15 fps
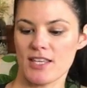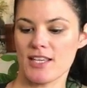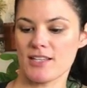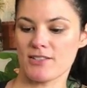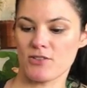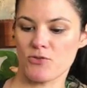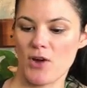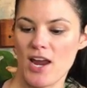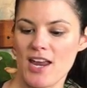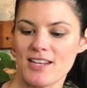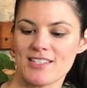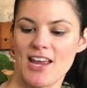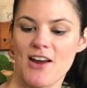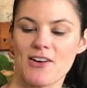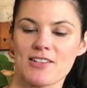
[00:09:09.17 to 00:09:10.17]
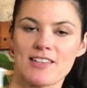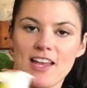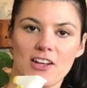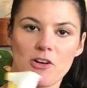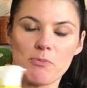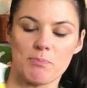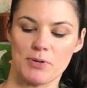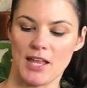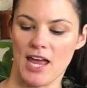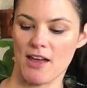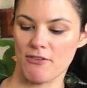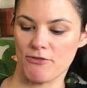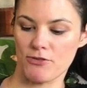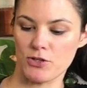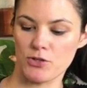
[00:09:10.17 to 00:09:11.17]
these great TerraCycle
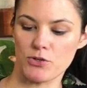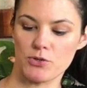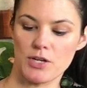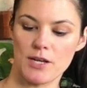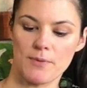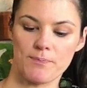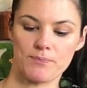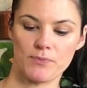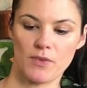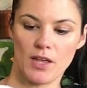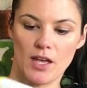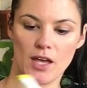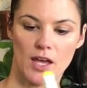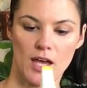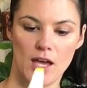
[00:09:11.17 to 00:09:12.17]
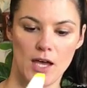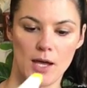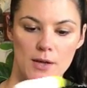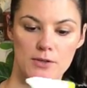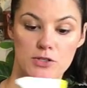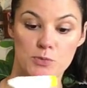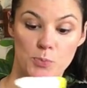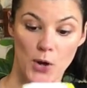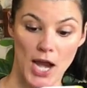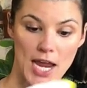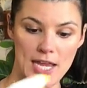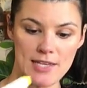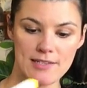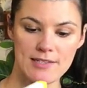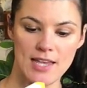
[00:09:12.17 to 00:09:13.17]
plant food
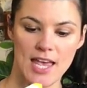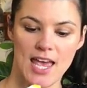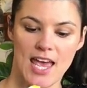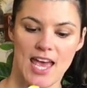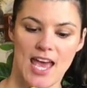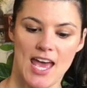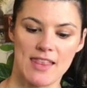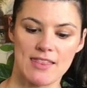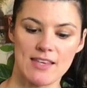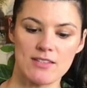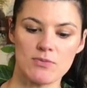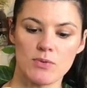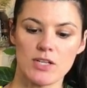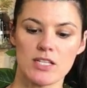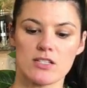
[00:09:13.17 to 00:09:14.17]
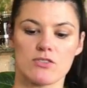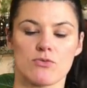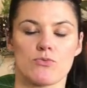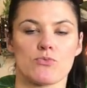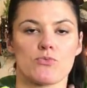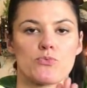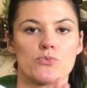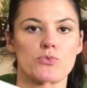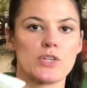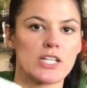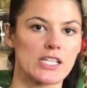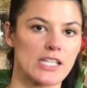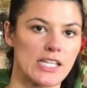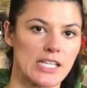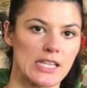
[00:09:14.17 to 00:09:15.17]
sprays. And this one is
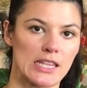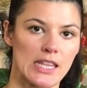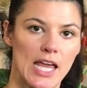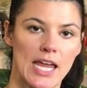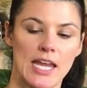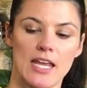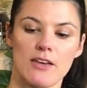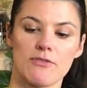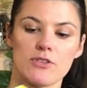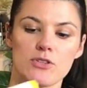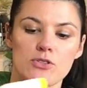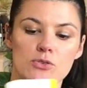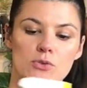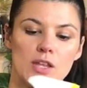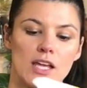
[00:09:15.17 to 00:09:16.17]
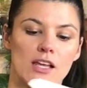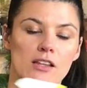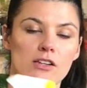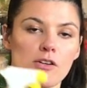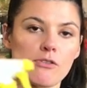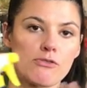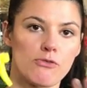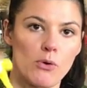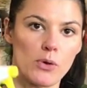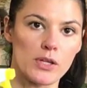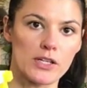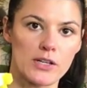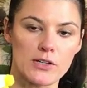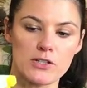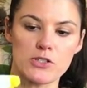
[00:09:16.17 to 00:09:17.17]
really light. If you do like a little
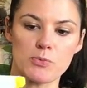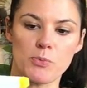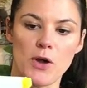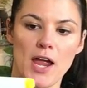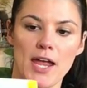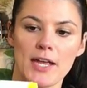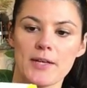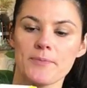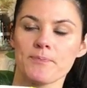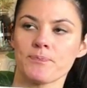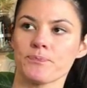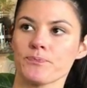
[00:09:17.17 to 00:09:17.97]
foliar spray,